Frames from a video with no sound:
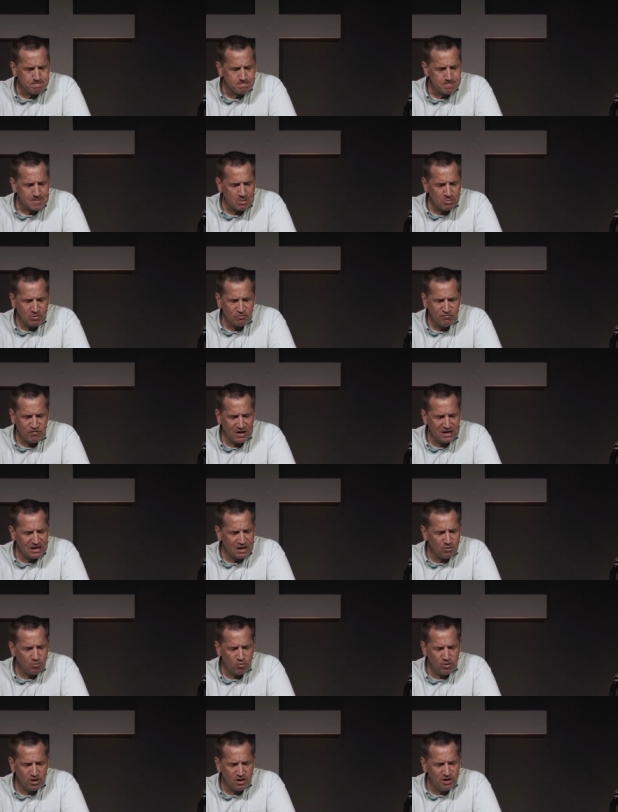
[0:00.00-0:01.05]
I want to find out
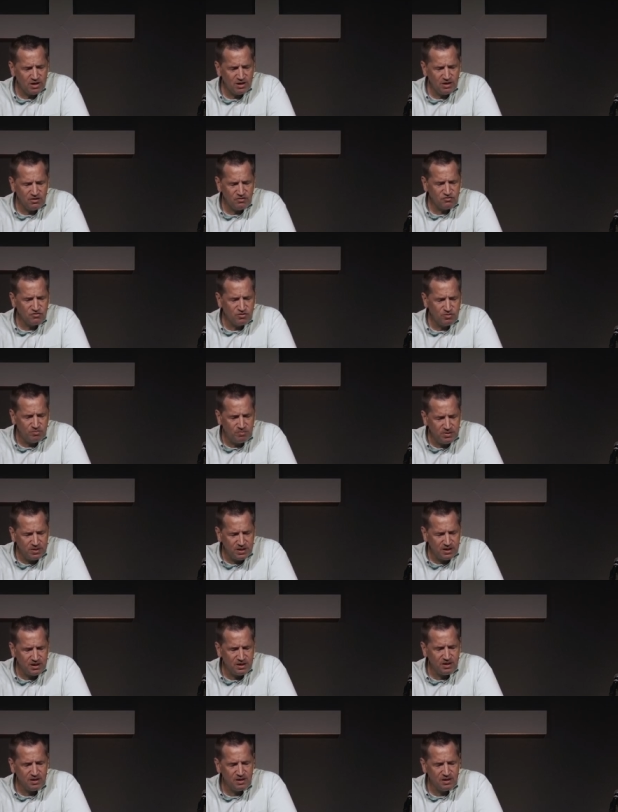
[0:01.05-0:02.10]
what it is to
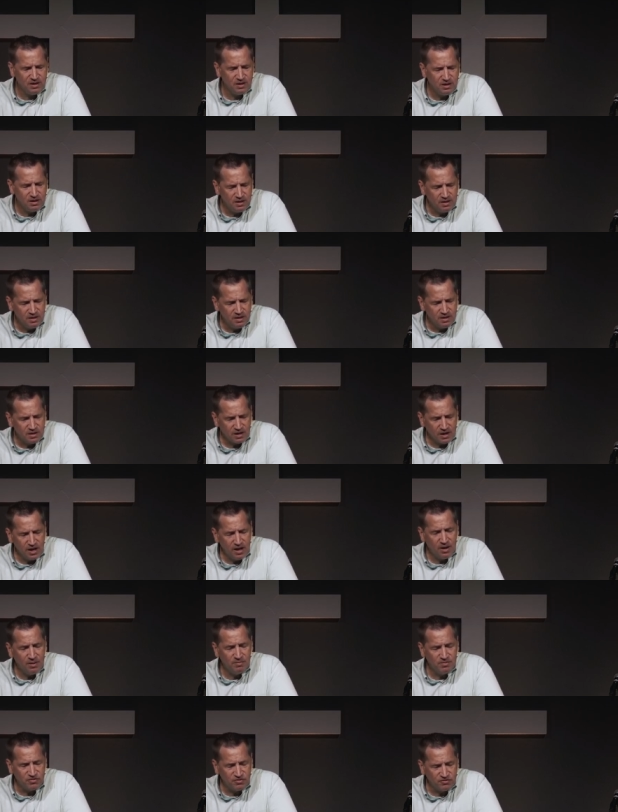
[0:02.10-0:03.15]

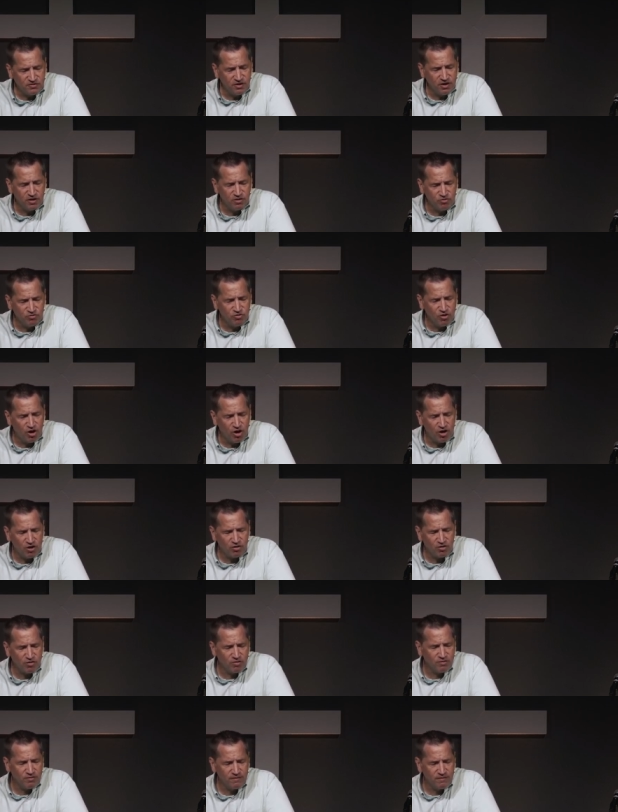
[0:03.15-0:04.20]
become a son or daughter.